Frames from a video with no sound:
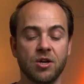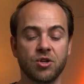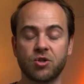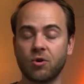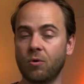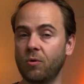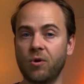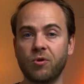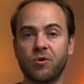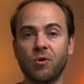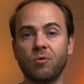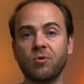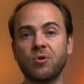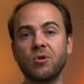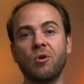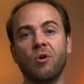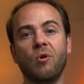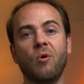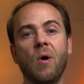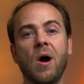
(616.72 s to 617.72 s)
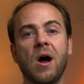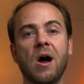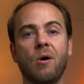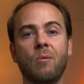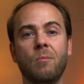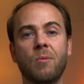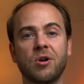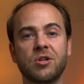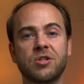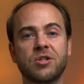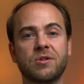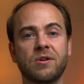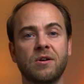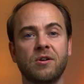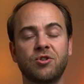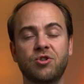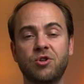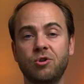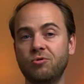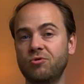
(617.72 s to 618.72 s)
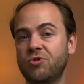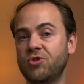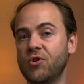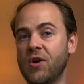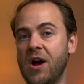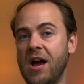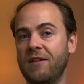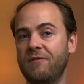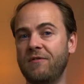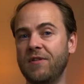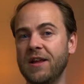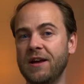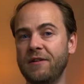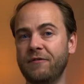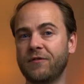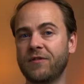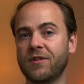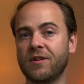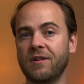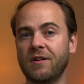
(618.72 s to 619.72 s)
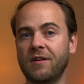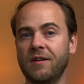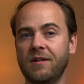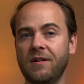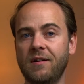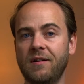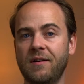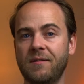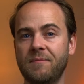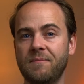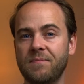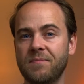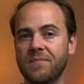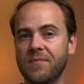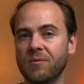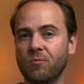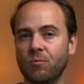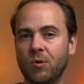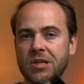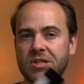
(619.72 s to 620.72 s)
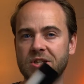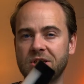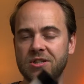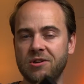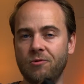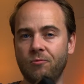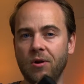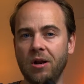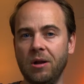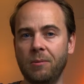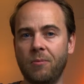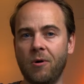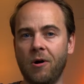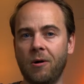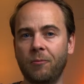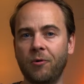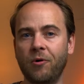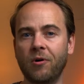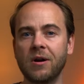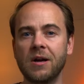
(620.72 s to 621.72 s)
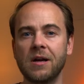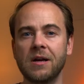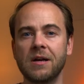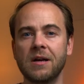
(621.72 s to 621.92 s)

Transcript: so you don't know how much juice you have left, which is a really bummer.